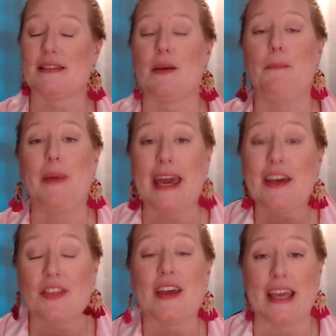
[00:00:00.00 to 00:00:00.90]
The
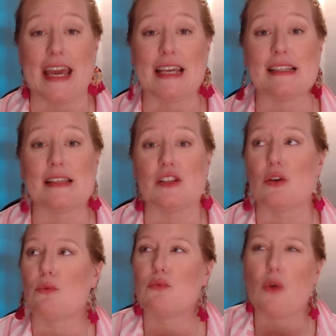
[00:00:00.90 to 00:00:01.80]
big thing is
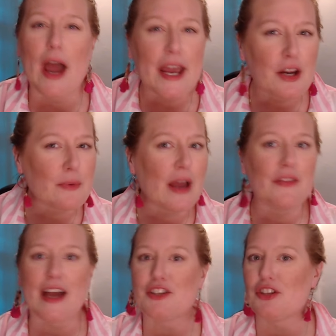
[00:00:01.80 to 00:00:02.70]
right around
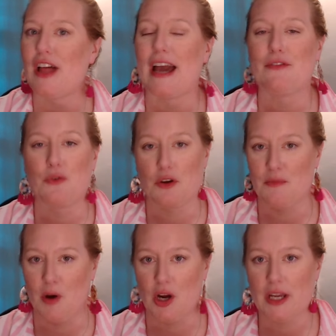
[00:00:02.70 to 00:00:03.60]
that July 4th
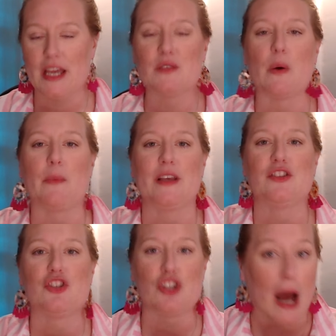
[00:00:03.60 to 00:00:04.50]
mark is when we
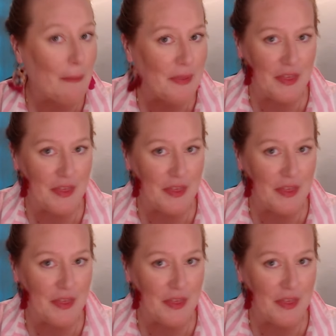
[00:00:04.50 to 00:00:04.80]
stop